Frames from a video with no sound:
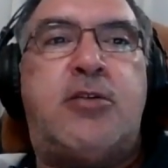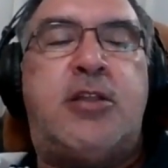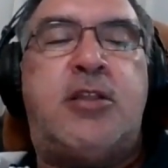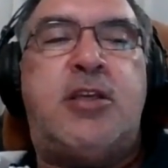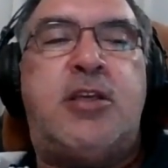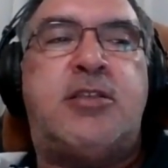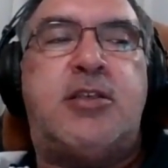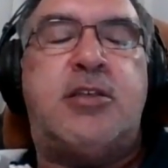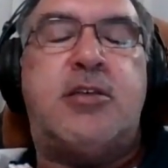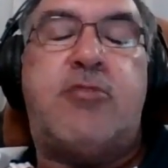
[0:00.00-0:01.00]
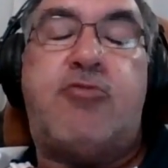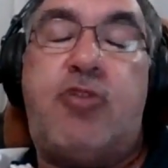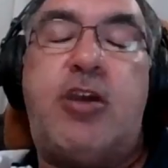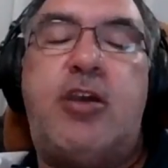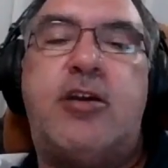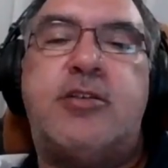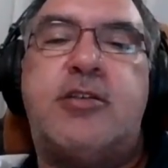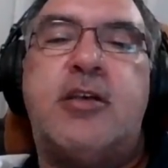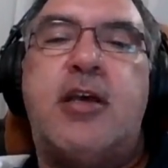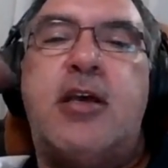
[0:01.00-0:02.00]
these 3
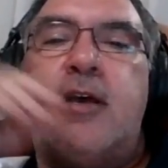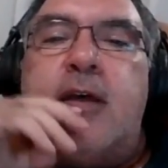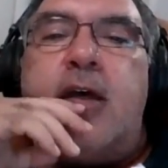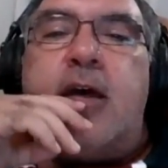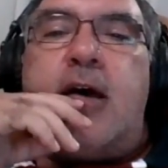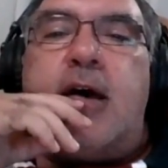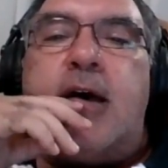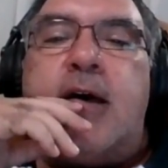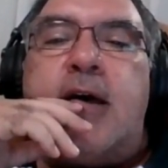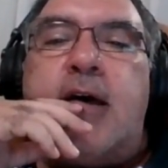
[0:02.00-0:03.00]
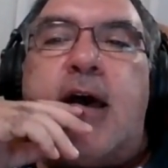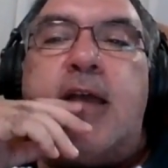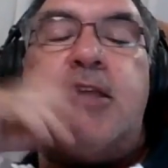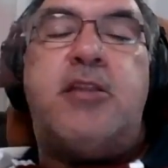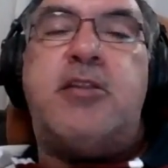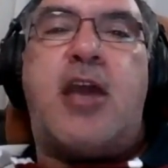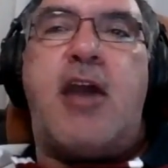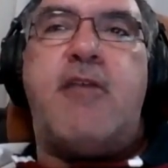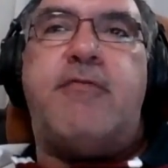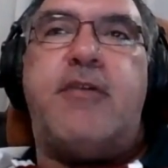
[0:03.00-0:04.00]
years, I didn't
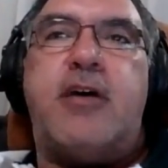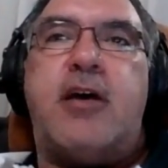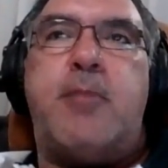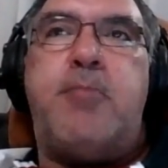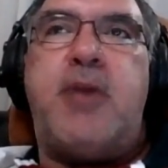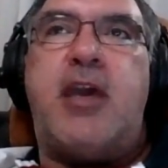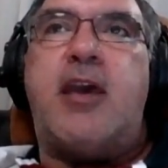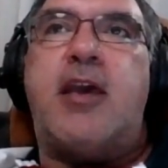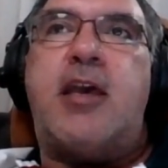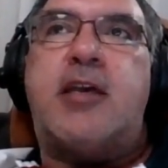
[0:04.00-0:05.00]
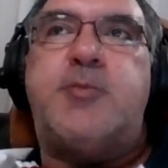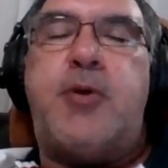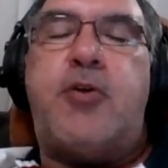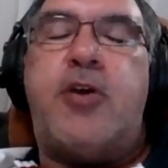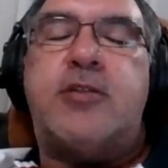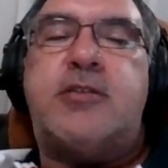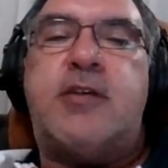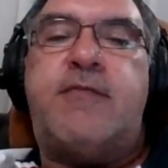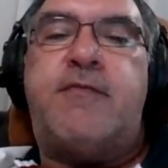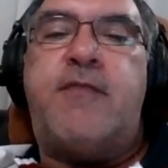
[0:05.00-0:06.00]
have a big experience
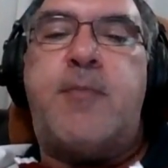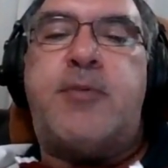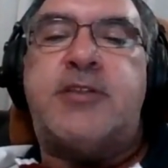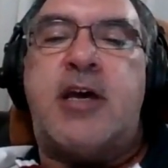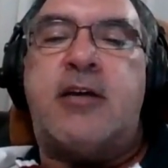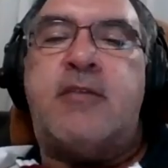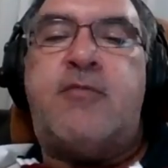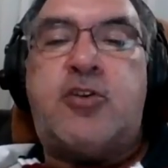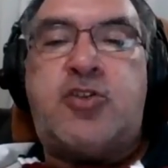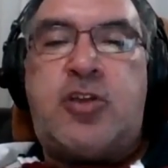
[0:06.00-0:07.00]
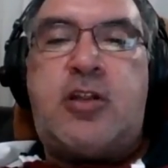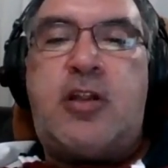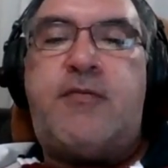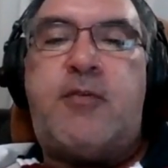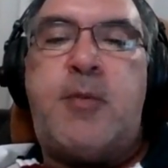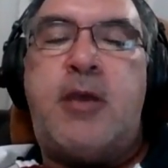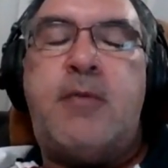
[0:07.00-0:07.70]
of vapor styling, fortunately for me.